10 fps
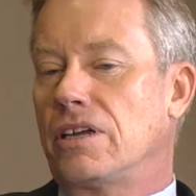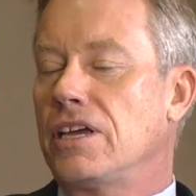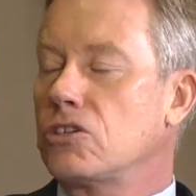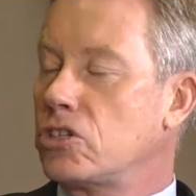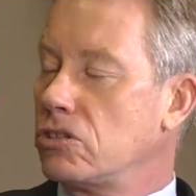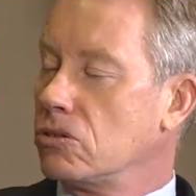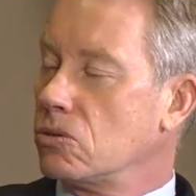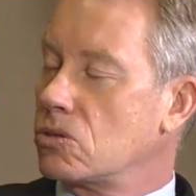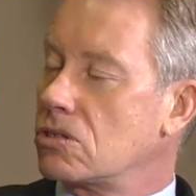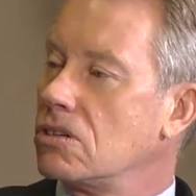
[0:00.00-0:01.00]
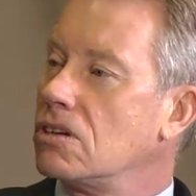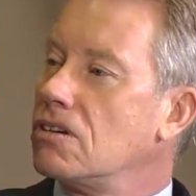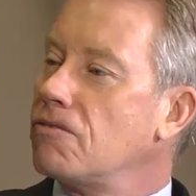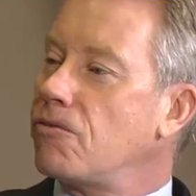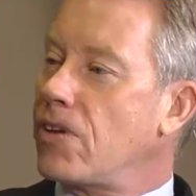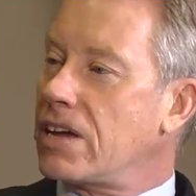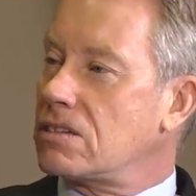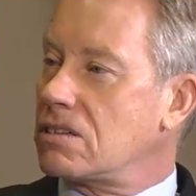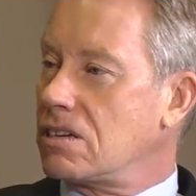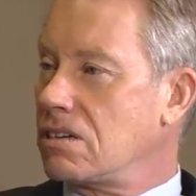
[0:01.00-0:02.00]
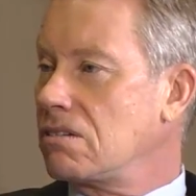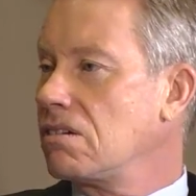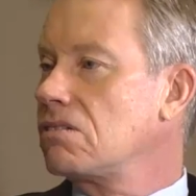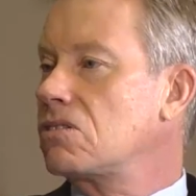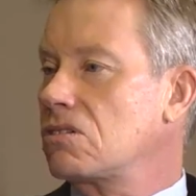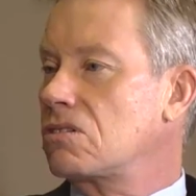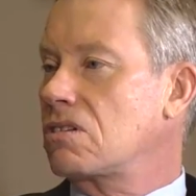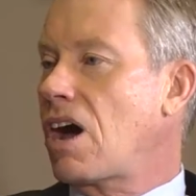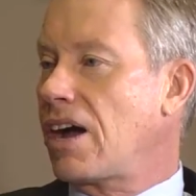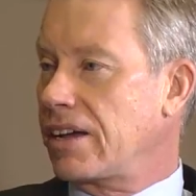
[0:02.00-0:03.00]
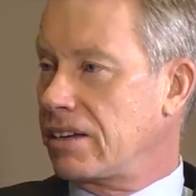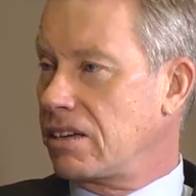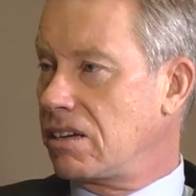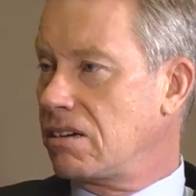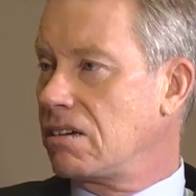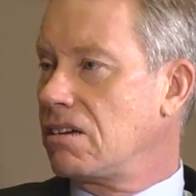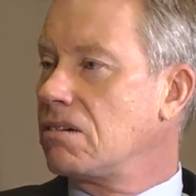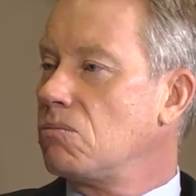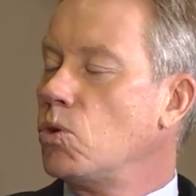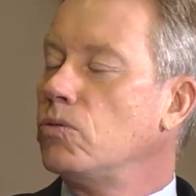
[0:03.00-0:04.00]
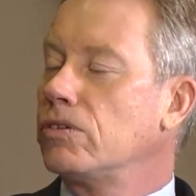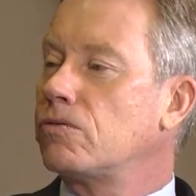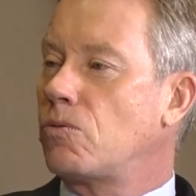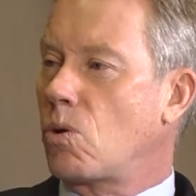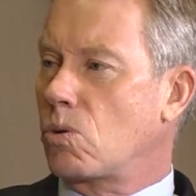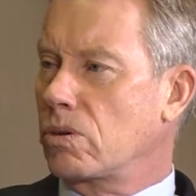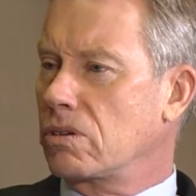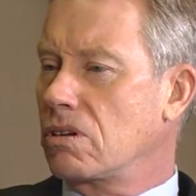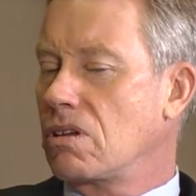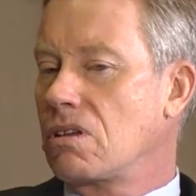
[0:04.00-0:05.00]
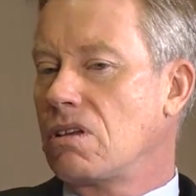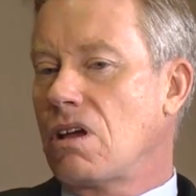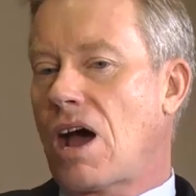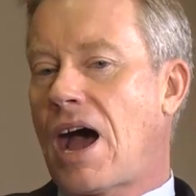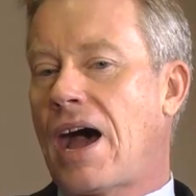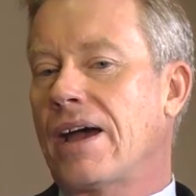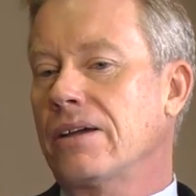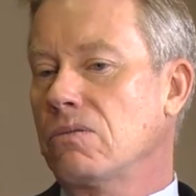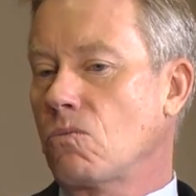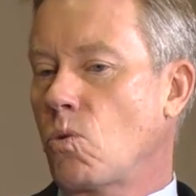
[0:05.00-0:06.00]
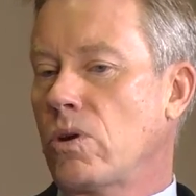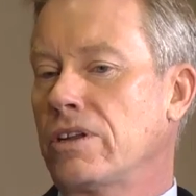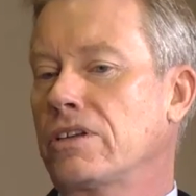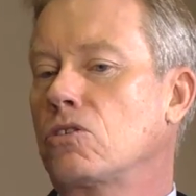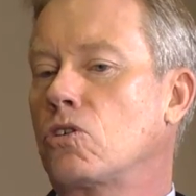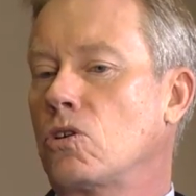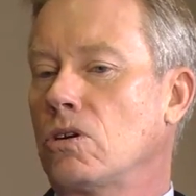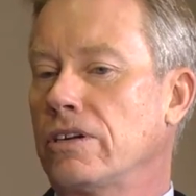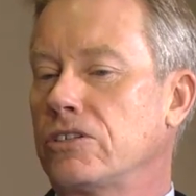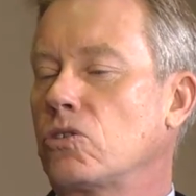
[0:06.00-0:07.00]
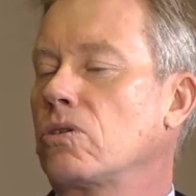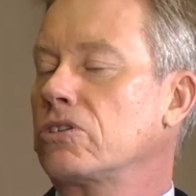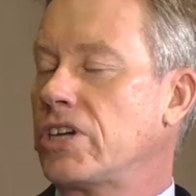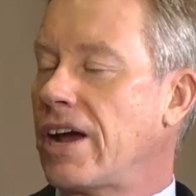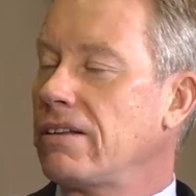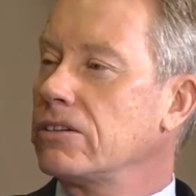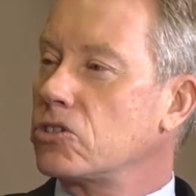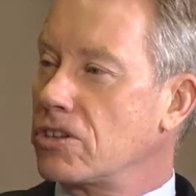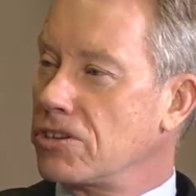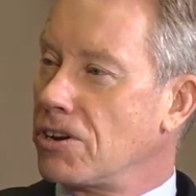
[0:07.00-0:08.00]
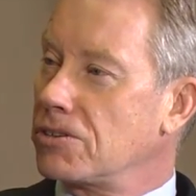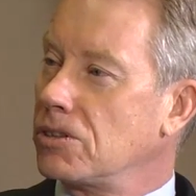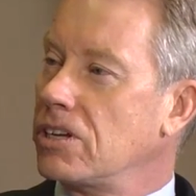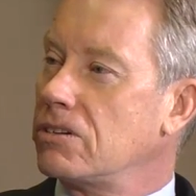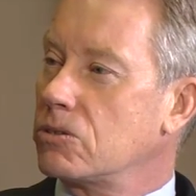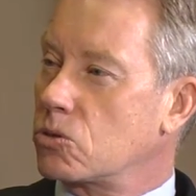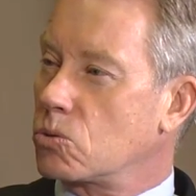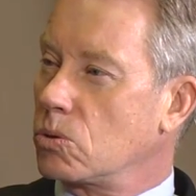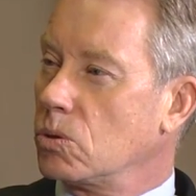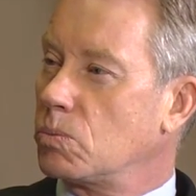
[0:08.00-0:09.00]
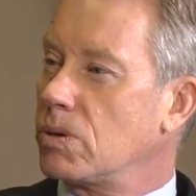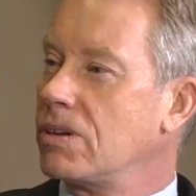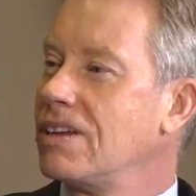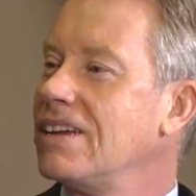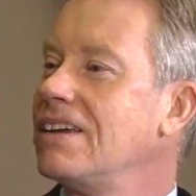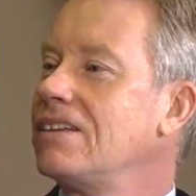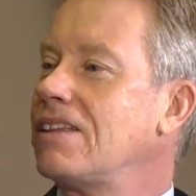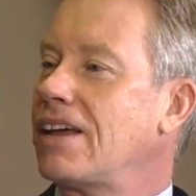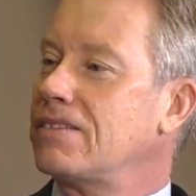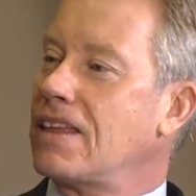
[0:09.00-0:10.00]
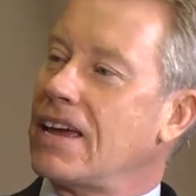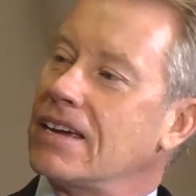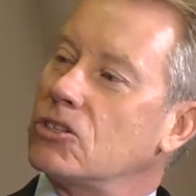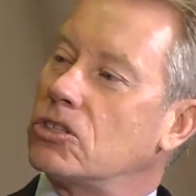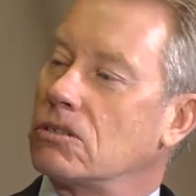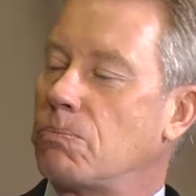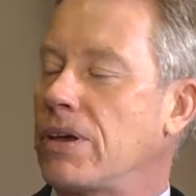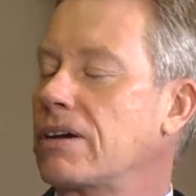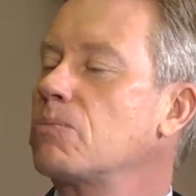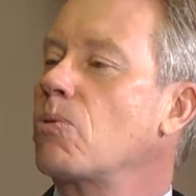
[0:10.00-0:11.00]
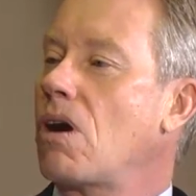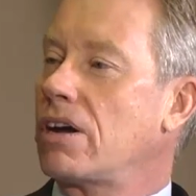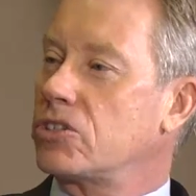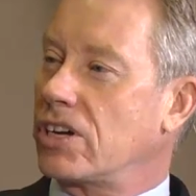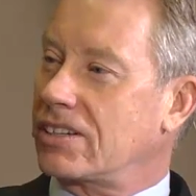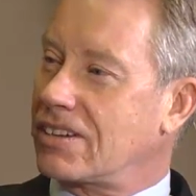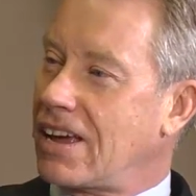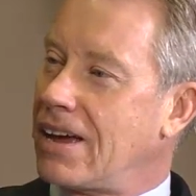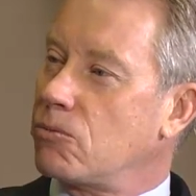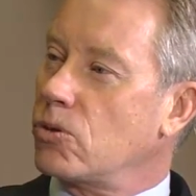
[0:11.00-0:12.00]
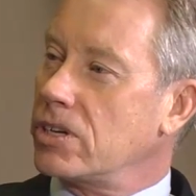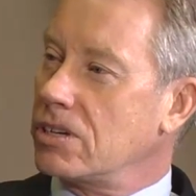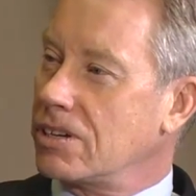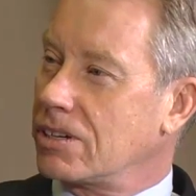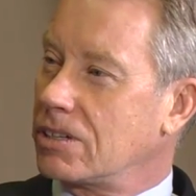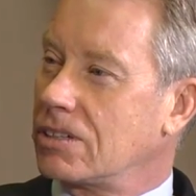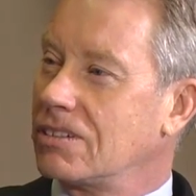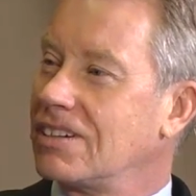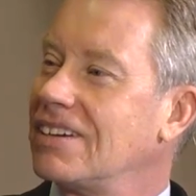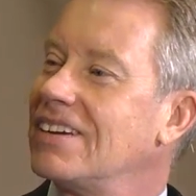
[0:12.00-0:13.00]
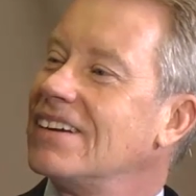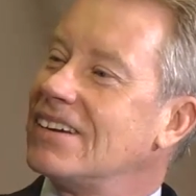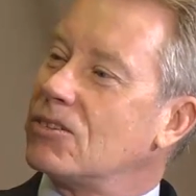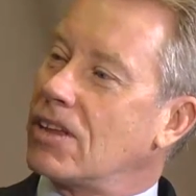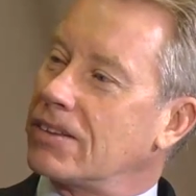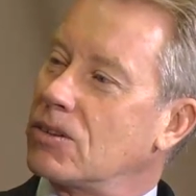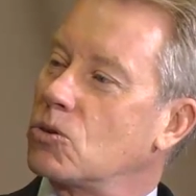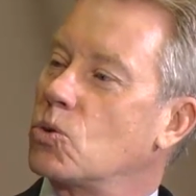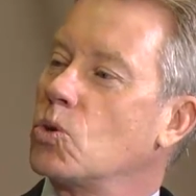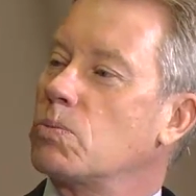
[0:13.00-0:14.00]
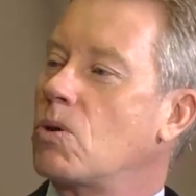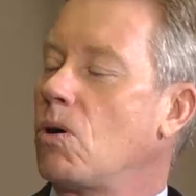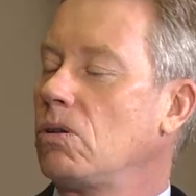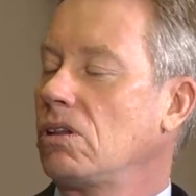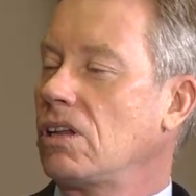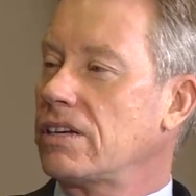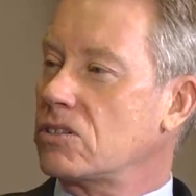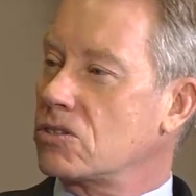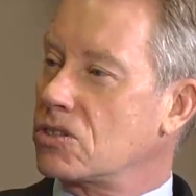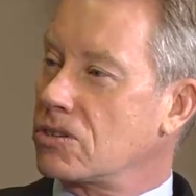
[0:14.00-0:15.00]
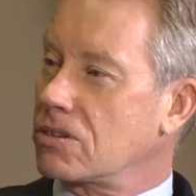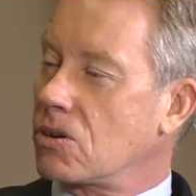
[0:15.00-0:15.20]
issues facing society moving forward. I would encourage or challenge the Young Leaders Group that they should pick a project every year that the group coalesces